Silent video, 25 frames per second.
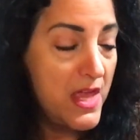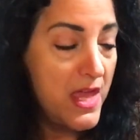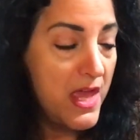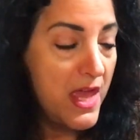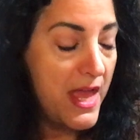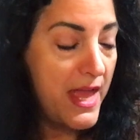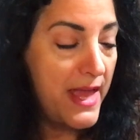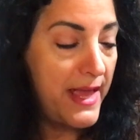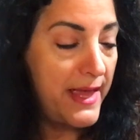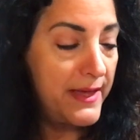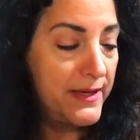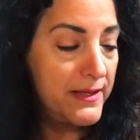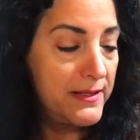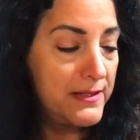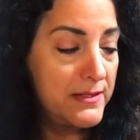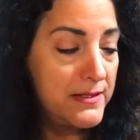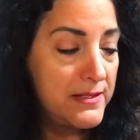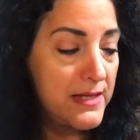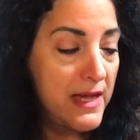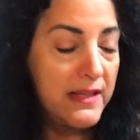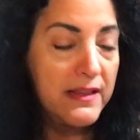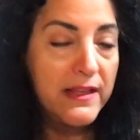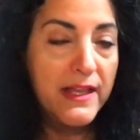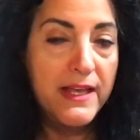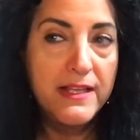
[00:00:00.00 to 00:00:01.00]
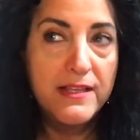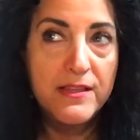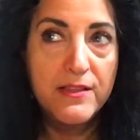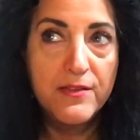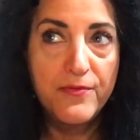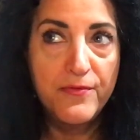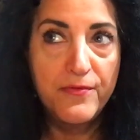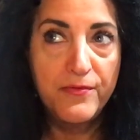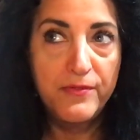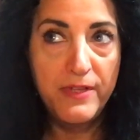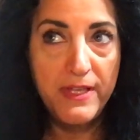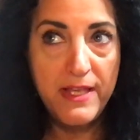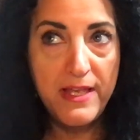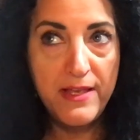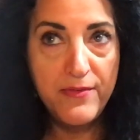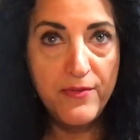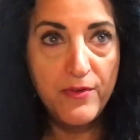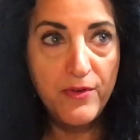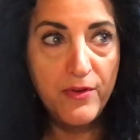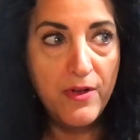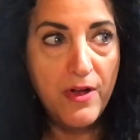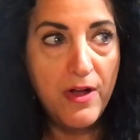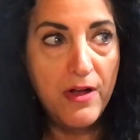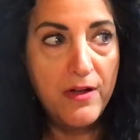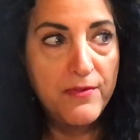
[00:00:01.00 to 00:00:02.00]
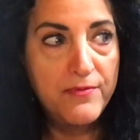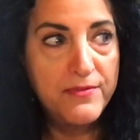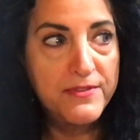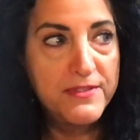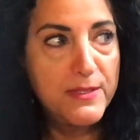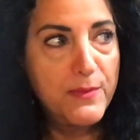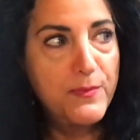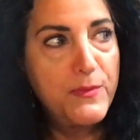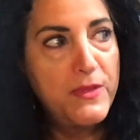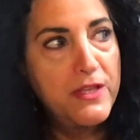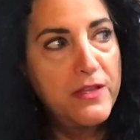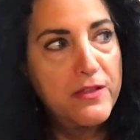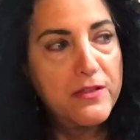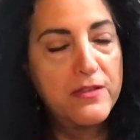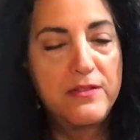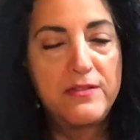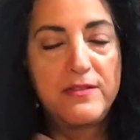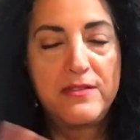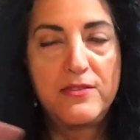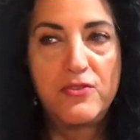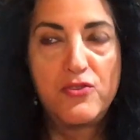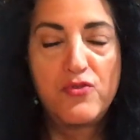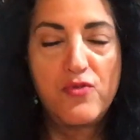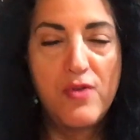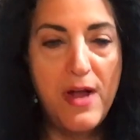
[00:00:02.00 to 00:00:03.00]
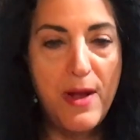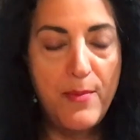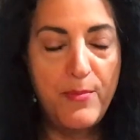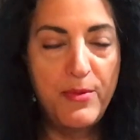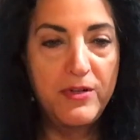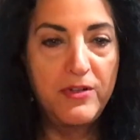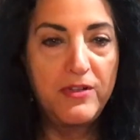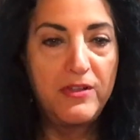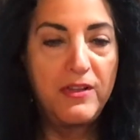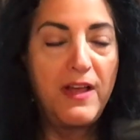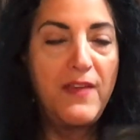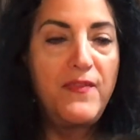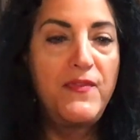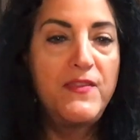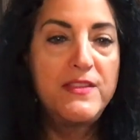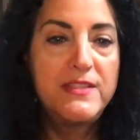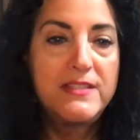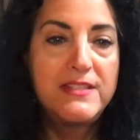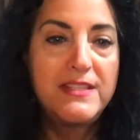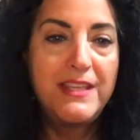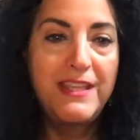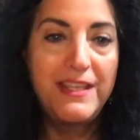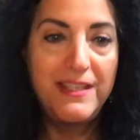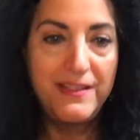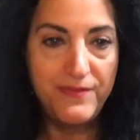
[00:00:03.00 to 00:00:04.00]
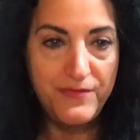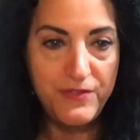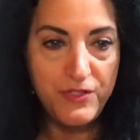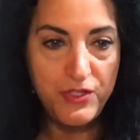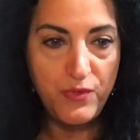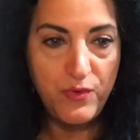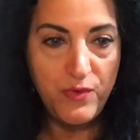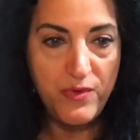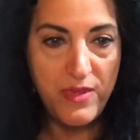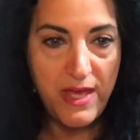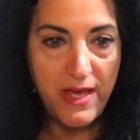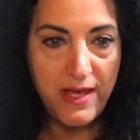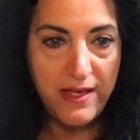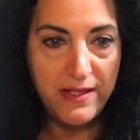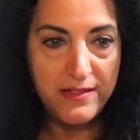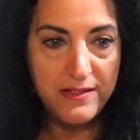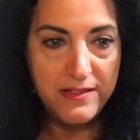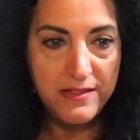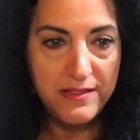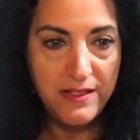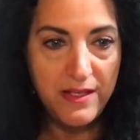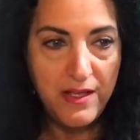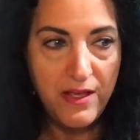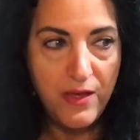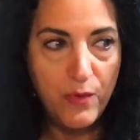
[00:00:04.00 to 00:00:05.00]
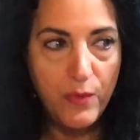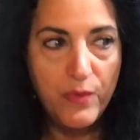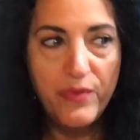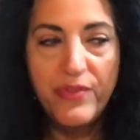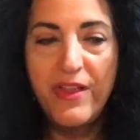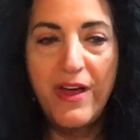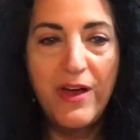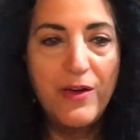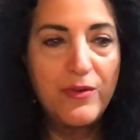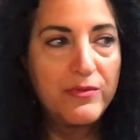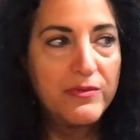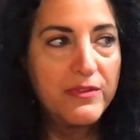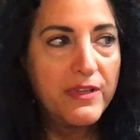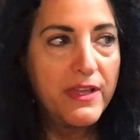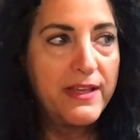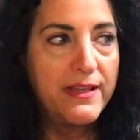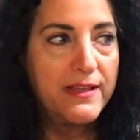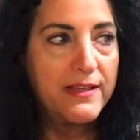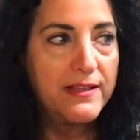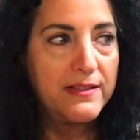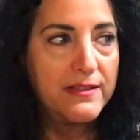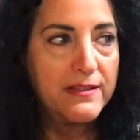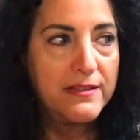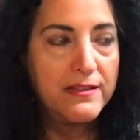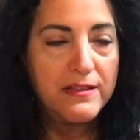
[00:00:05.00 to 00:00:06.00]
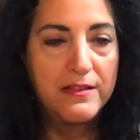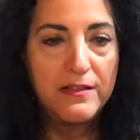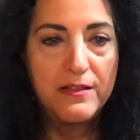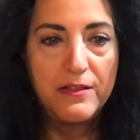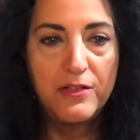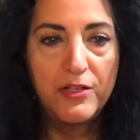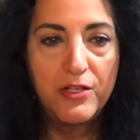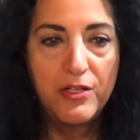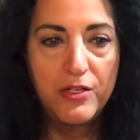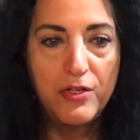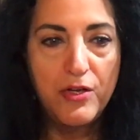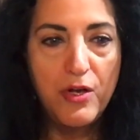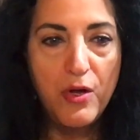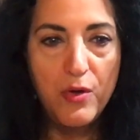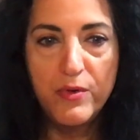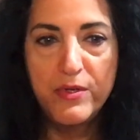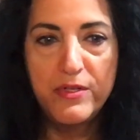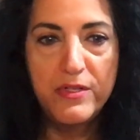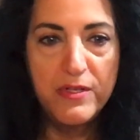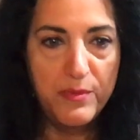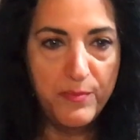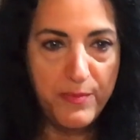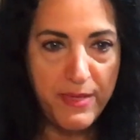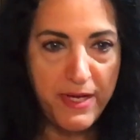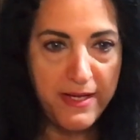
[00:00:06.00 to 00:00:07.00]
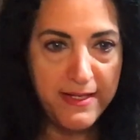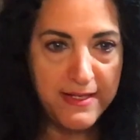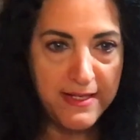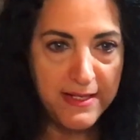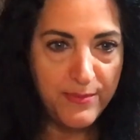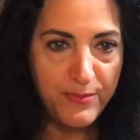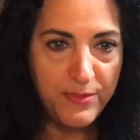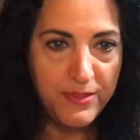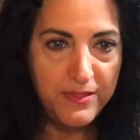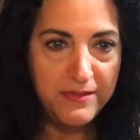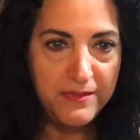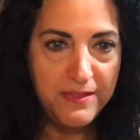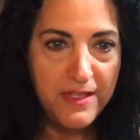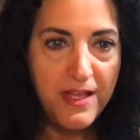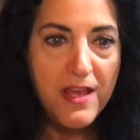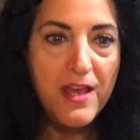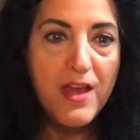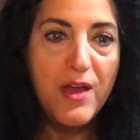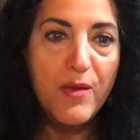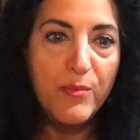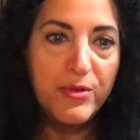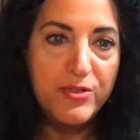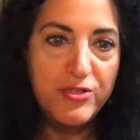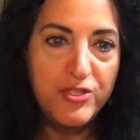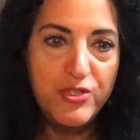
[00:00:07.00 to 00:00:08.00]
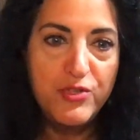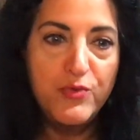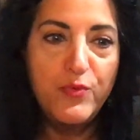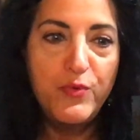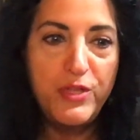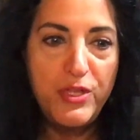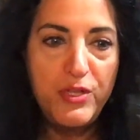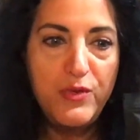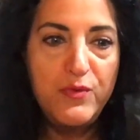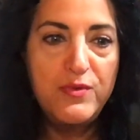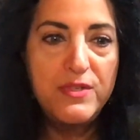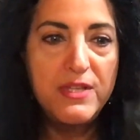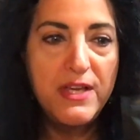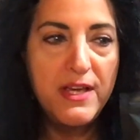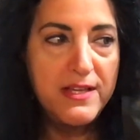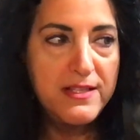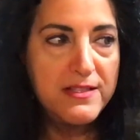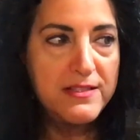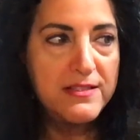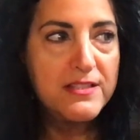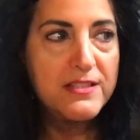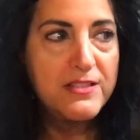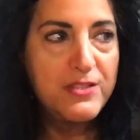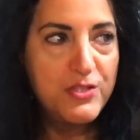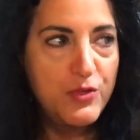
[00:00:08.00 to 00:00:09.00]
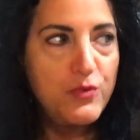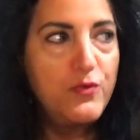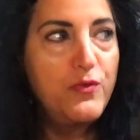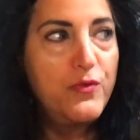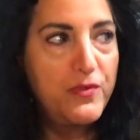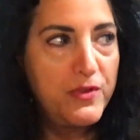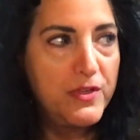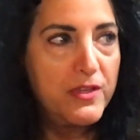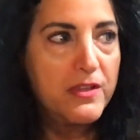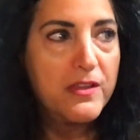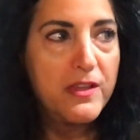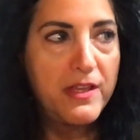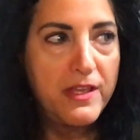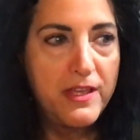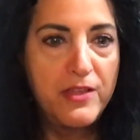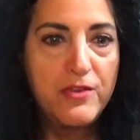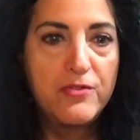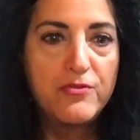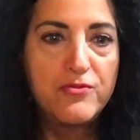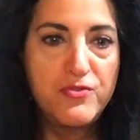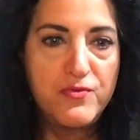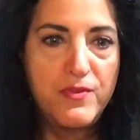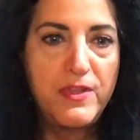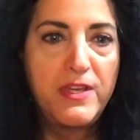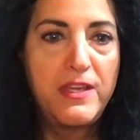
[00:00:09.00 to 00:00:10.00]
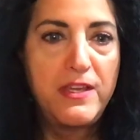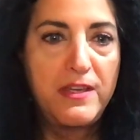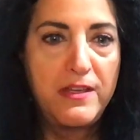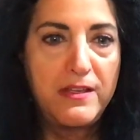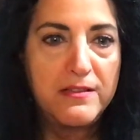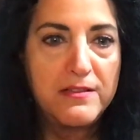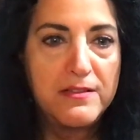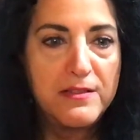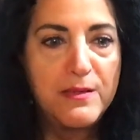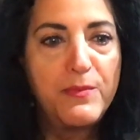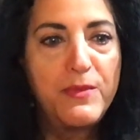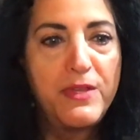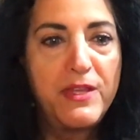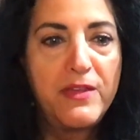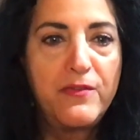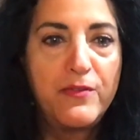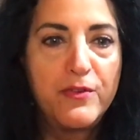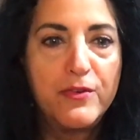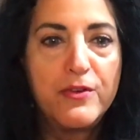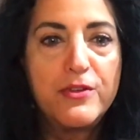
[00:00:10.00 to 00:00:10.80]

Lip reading: and I like the flavor of something that's tropical. And this gives you that without like coconut pineapple. But when you taste this, you feel like you're drinking something very